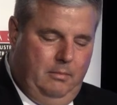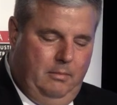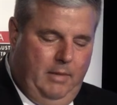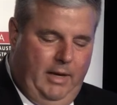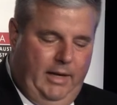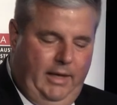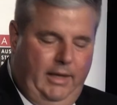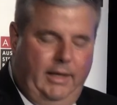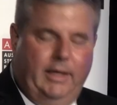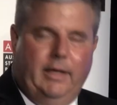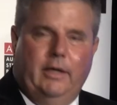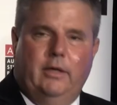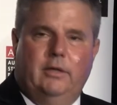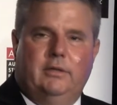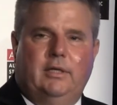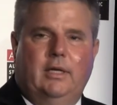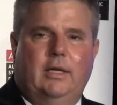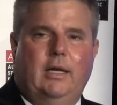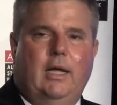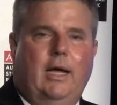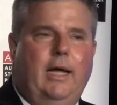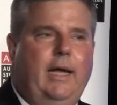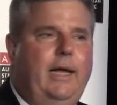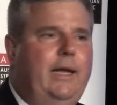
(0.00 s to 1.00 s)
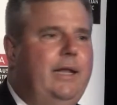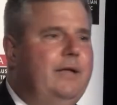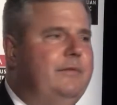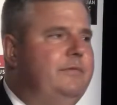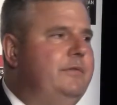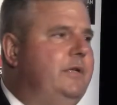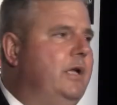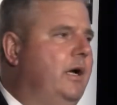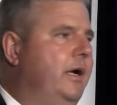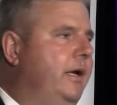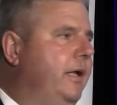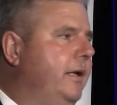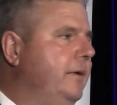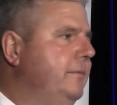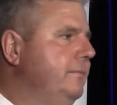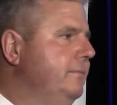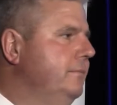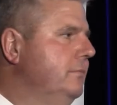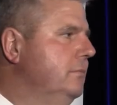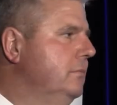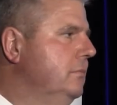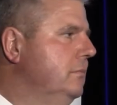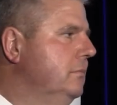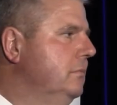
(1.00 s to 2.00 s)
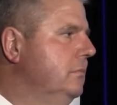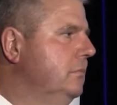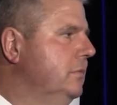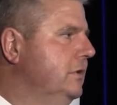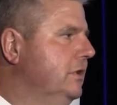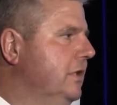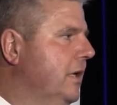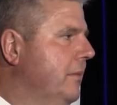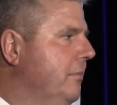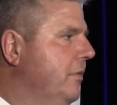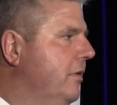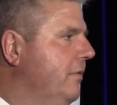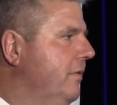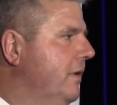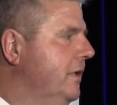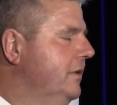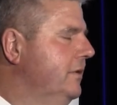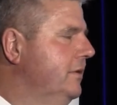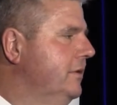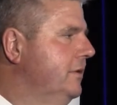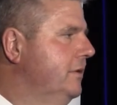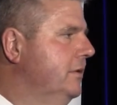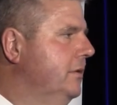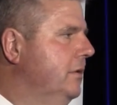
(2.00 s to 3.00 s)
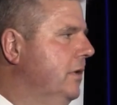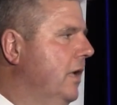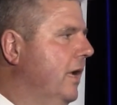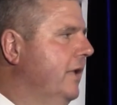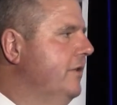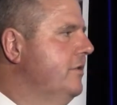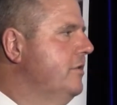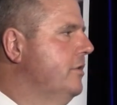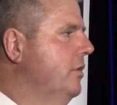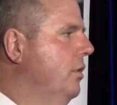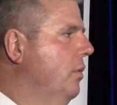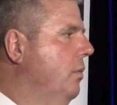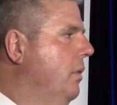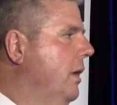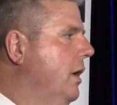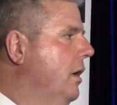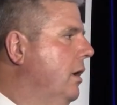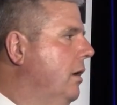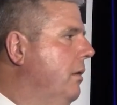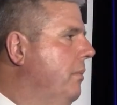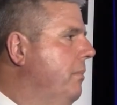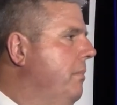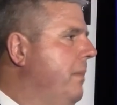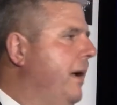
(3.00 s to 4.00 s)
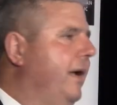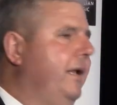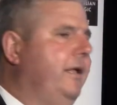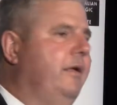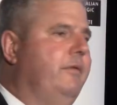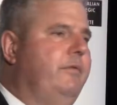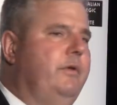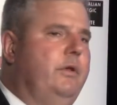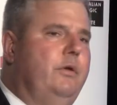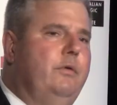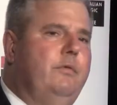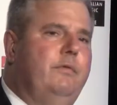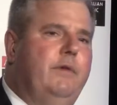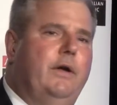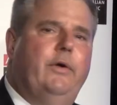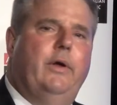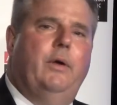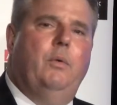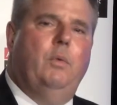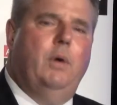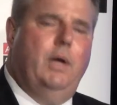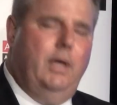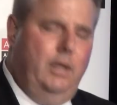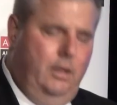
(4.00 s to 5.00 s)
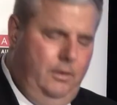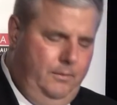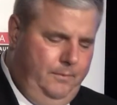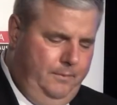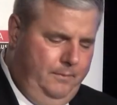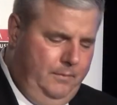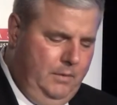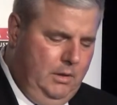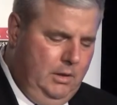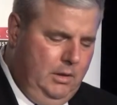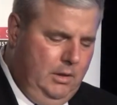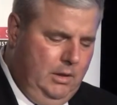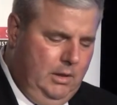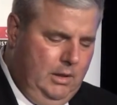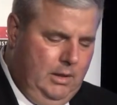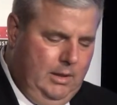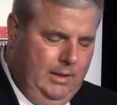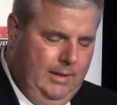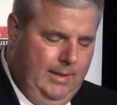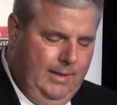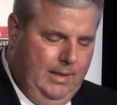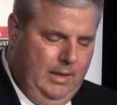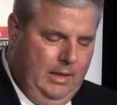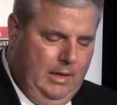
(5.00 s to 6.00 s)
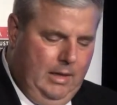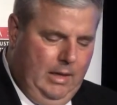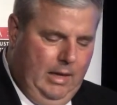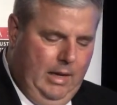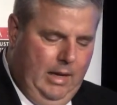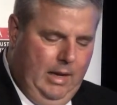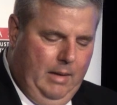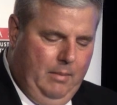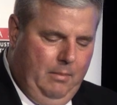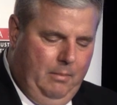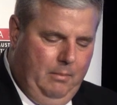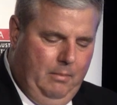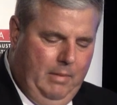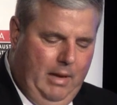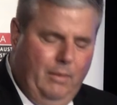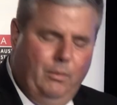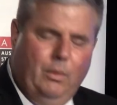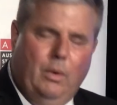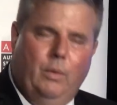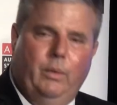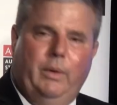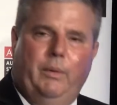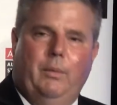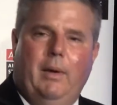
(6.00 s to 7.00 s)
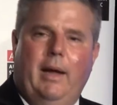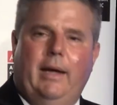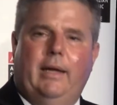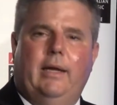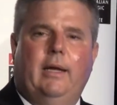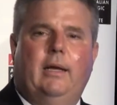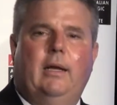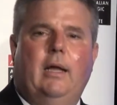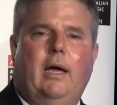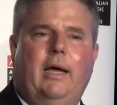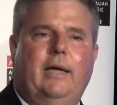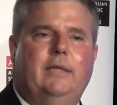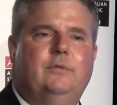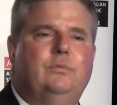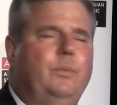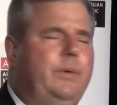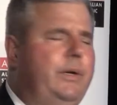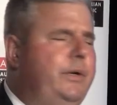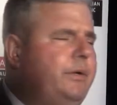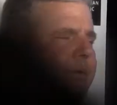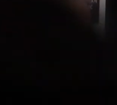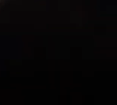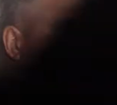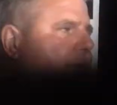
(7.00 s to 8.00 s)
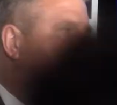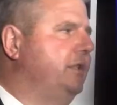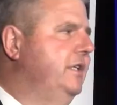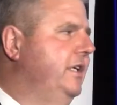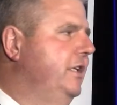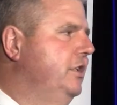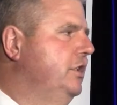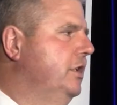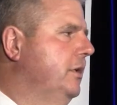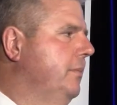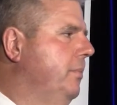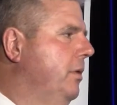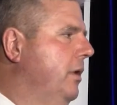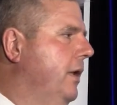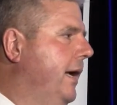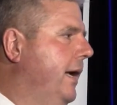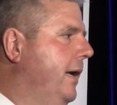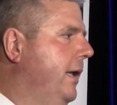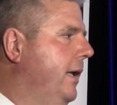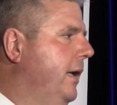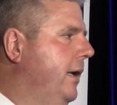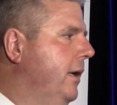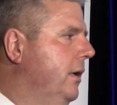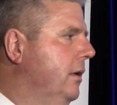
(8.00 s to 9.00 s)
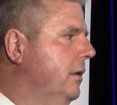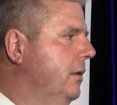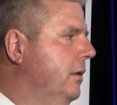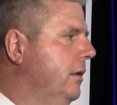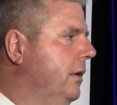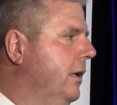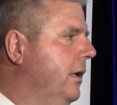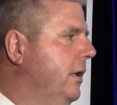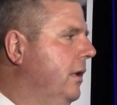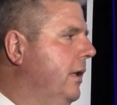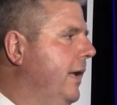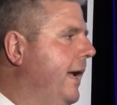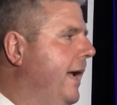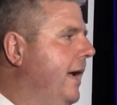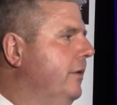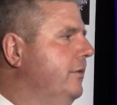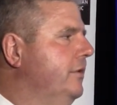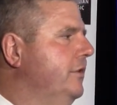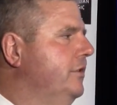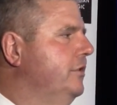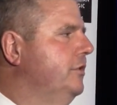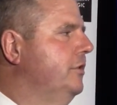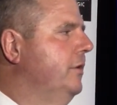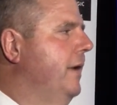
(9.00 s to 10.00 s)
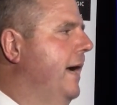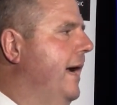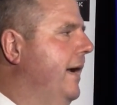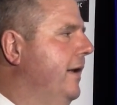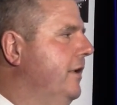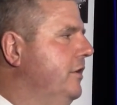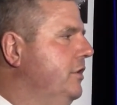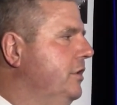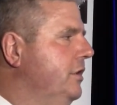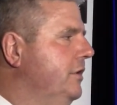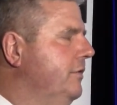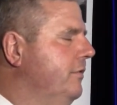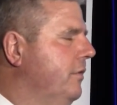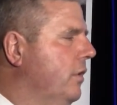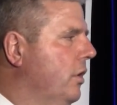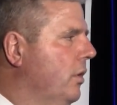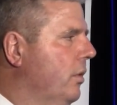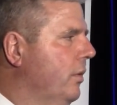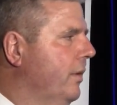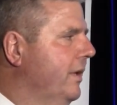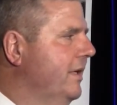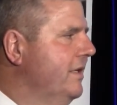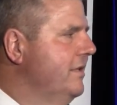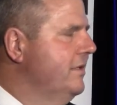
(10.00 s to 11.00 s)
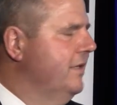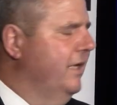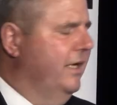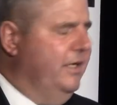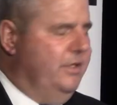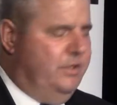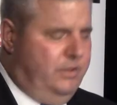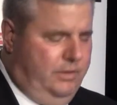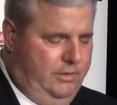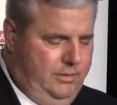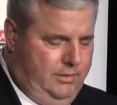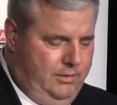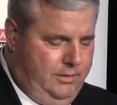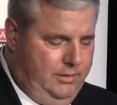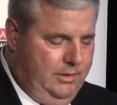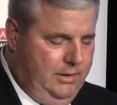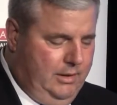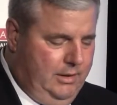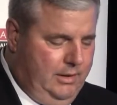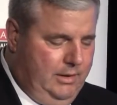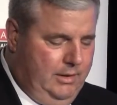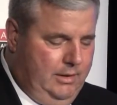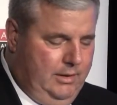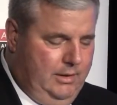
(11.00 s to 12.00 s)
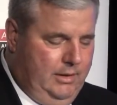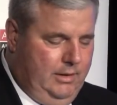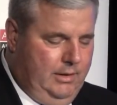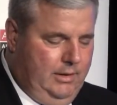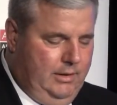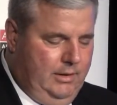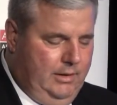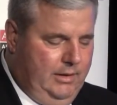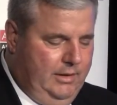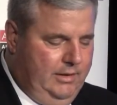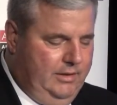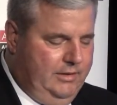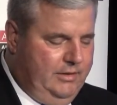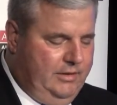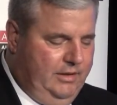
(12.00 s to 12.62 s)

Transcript: Many here tonight have done it. Some of us not so well, many of you very well. And what we recognize when we do strategic planning and lay out the strategies for our organizations, it